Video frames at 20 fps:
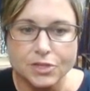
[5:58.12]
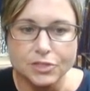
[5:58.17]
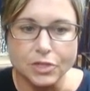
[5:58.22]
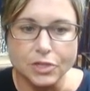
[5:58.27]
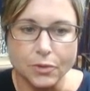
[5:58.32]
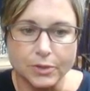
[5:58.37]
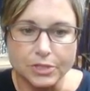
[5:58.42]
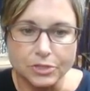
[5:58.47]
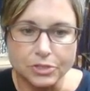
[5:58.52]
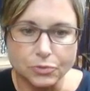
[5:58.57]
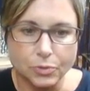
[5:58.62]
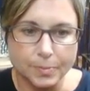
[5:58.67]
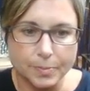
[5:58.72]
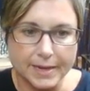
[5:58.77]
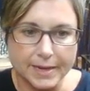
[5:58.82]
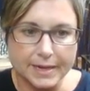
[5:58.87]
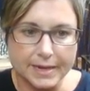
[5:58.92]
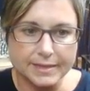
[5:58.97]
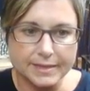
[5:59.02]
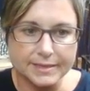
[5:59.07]
So we're just
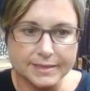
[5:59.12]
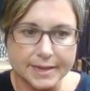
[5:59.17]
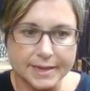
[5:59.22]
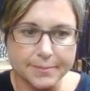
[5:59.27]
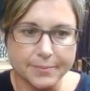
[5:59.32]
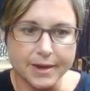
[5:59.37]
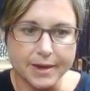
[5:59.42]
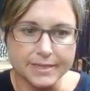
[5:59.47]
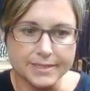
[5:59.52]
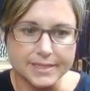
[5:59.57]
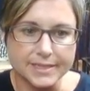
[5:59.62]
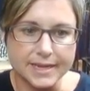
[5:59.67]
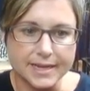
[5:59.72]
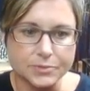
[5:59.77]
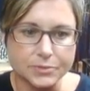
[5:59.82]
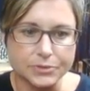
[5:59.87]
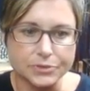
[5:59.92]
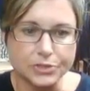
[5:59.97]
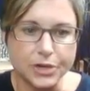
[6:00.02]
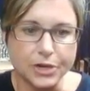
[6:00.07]
repeating the same
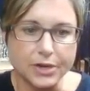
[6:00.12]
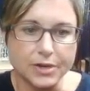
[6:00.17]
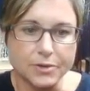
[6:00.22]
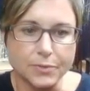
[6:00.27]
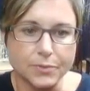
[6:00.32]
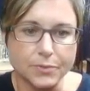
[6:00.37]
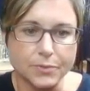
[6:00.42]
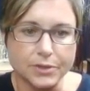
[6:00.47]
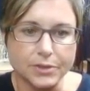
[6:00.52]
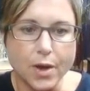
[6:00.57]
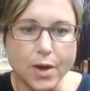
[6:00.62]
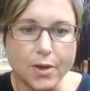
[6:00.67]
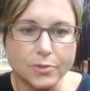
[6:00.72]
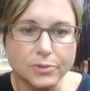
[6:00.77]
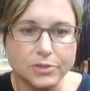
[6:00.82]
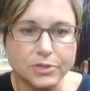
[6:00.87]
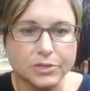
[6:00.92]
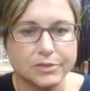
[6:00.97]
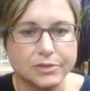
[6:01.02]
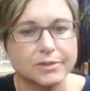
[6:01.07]
process. We're starting with a
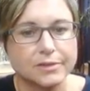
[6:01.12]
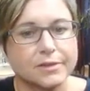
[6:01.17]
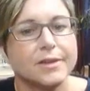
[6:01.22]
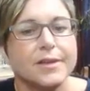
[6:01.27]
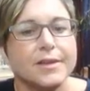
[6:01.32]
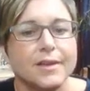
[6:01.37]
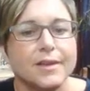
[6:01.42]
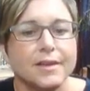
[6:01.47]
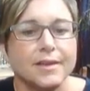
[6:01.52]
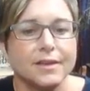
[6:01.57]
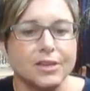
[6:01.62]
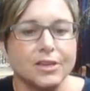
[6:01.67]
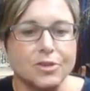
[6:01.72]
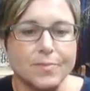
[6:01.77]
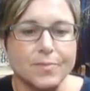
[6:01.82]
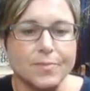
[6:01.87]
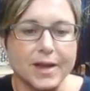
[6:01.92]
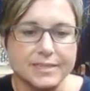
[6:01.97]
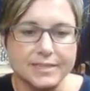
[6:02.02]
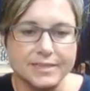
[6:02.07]
quote.
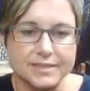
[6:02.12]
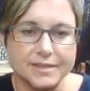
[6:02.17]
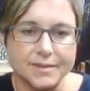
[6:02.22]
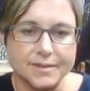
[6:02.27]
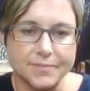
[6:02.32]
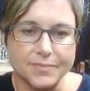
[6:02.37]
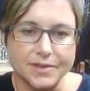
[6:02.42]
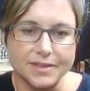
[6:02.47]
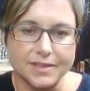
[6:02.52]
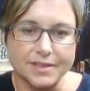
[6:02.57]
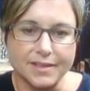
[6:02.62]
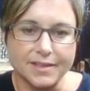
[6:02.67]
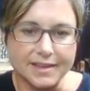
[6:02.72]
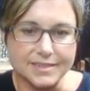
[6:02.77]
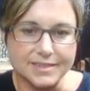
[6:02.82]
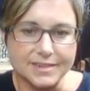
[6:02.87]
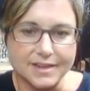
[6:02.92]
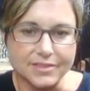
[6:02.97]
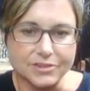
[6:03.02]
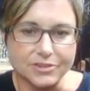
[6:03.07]
You might say something like,
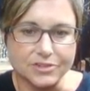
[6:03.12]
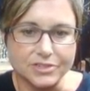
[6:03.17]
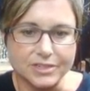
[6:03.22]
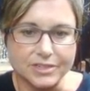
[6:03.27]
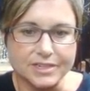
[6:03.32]
"There's a